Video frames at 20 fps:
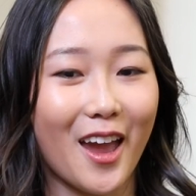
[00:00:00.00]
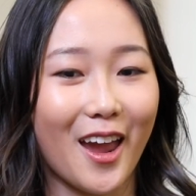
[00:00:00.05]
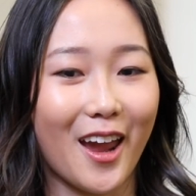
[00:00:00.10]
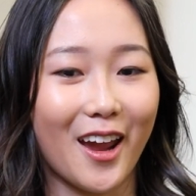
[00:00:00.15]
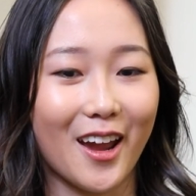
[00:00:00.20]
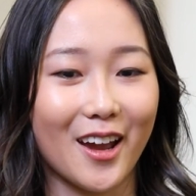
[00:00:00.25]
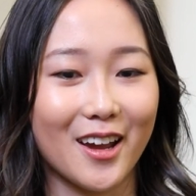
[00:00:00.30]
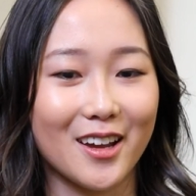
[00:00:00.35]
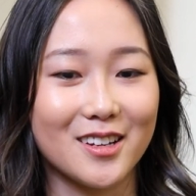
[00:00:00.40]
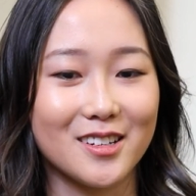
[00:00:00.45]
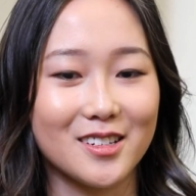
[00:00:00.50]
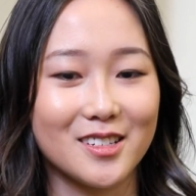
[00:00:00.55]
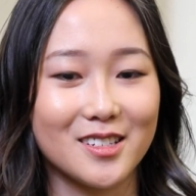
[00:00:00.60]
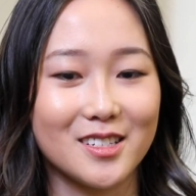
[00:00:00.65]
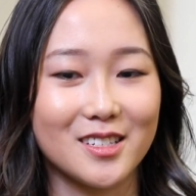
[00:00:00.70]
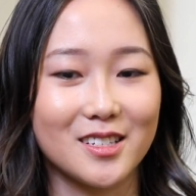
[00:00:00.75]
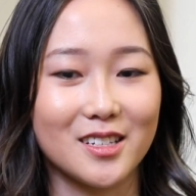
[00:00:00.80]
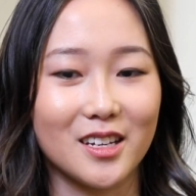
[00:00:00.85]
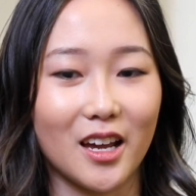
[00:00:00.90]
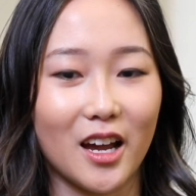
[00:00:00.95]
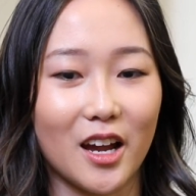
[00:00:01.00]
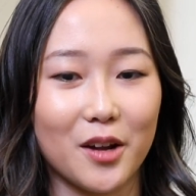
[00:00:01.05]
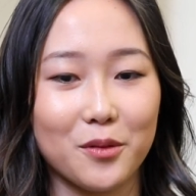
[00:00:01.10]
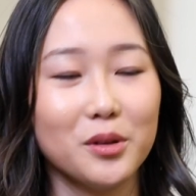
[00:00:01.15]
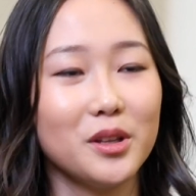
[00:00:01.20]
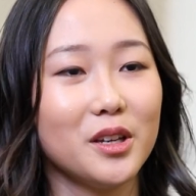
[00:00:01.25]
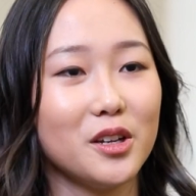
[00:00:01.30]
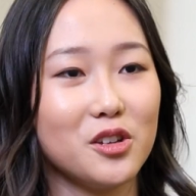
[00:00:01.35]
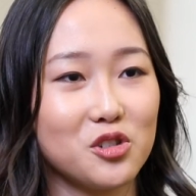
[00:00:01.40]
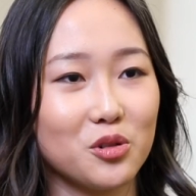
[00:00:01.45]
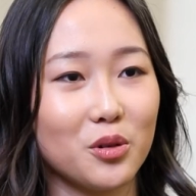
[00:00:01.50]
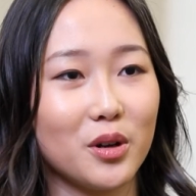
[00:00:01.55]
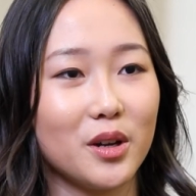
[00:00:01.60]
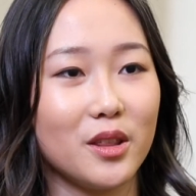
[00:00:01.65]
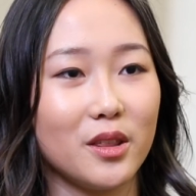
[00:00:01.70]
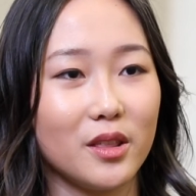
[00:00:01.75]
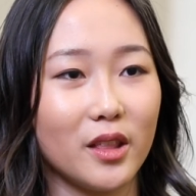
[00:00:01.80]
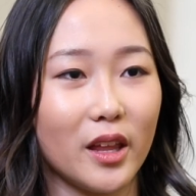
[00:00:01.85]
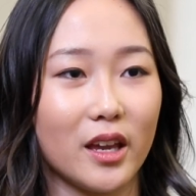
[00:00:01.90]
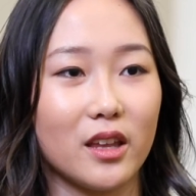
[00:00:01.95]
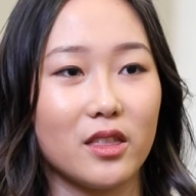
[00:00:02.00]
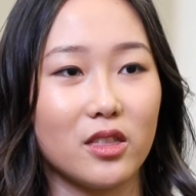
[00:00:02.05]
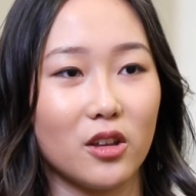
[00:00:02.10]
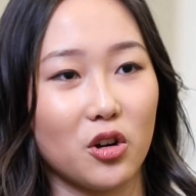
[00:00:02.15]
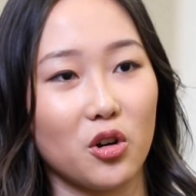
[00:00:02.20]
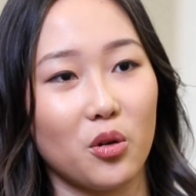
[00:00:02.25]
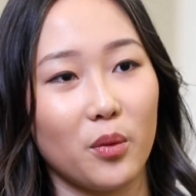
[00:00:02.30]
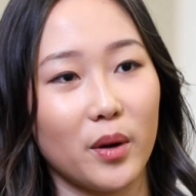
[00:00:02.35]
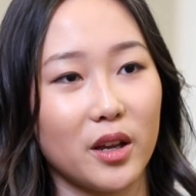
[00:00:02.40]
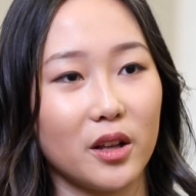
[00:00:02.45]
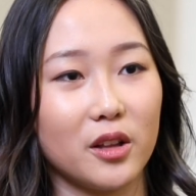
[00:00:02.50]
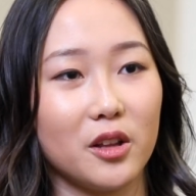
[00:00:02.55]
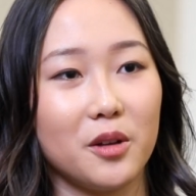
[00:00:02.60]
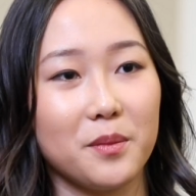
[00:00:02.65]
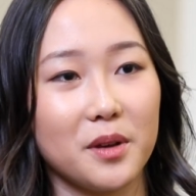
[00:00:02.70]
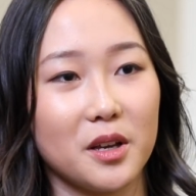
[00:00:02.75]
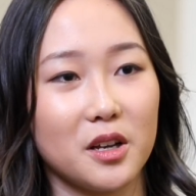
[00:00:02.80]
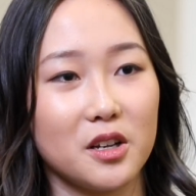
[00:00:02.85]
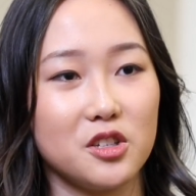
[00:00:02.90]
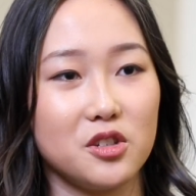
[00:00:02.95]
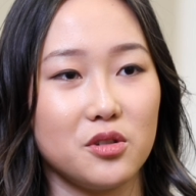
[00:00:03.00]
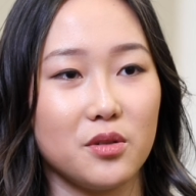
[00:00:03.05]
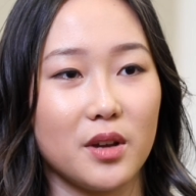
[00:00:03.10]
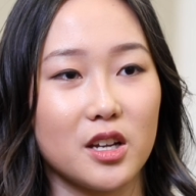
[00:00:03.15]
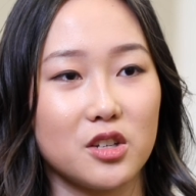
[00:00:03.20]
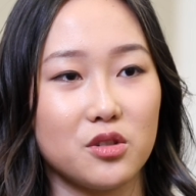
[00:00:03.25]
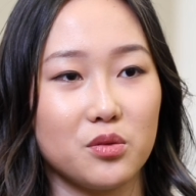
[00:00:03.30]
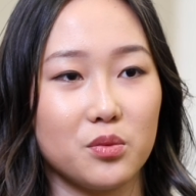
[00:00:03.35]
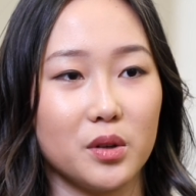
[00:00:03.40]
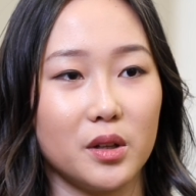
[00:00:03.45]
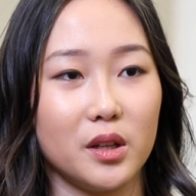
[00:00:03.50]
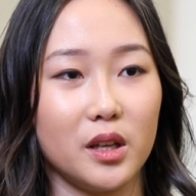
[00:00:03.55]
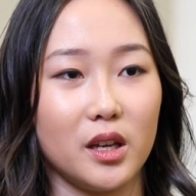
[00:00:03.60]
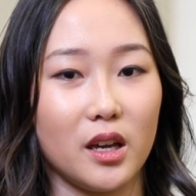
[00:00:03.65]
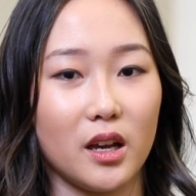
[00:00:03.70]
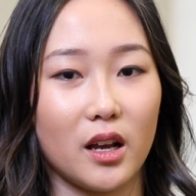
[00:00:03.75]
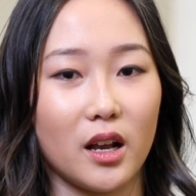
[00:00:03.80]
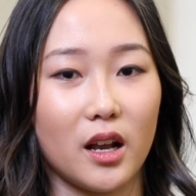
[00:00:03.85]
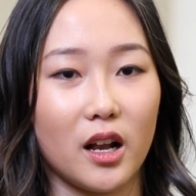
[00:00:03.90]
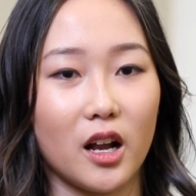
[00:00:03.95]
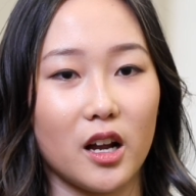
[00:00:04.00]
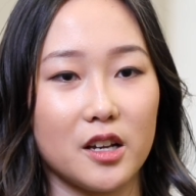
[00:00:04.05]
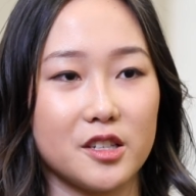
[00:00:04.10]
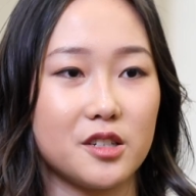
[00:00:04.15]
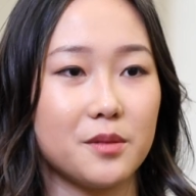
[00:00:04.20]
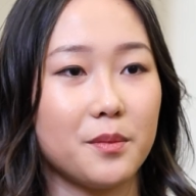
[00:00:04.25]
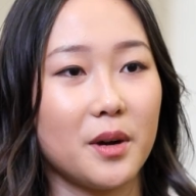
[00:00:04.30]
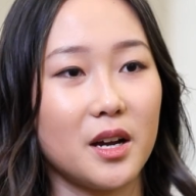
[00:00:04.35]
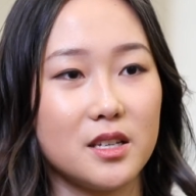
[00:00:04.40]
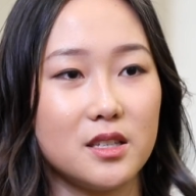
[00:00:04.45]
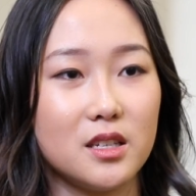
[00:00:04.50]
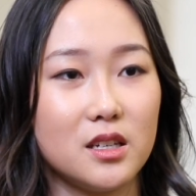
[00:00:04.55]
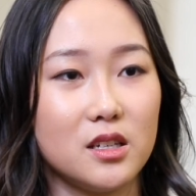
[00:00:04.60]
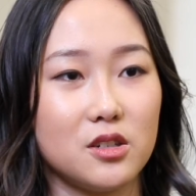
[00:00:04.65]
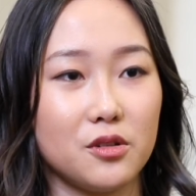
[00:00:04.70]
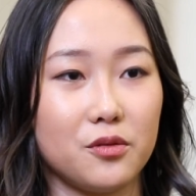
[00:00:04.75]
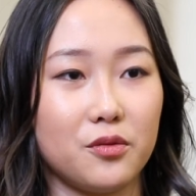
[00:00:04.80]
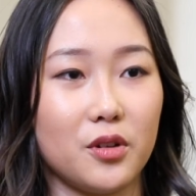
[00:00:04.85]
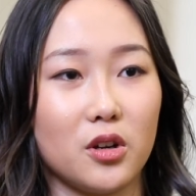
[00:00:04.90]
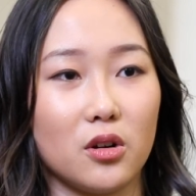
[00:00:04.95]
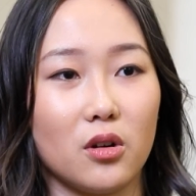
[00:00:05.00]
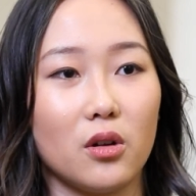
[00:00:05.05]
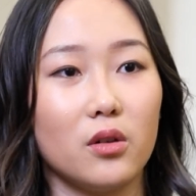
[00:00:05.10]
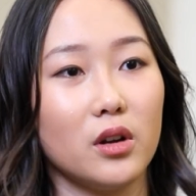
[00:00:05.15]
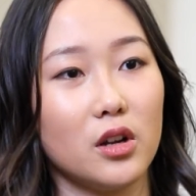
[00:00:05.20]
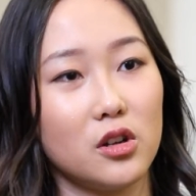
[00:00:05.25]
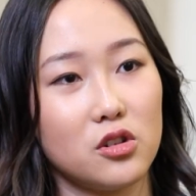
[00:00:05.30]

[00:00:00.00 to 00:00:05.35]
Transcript: And I really enjoyed like the curriculum because you get to really customize it to fit your own